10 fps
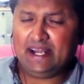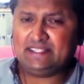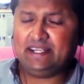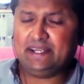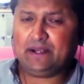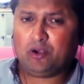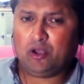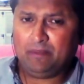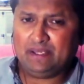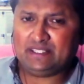as an
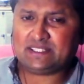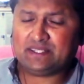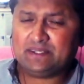economist,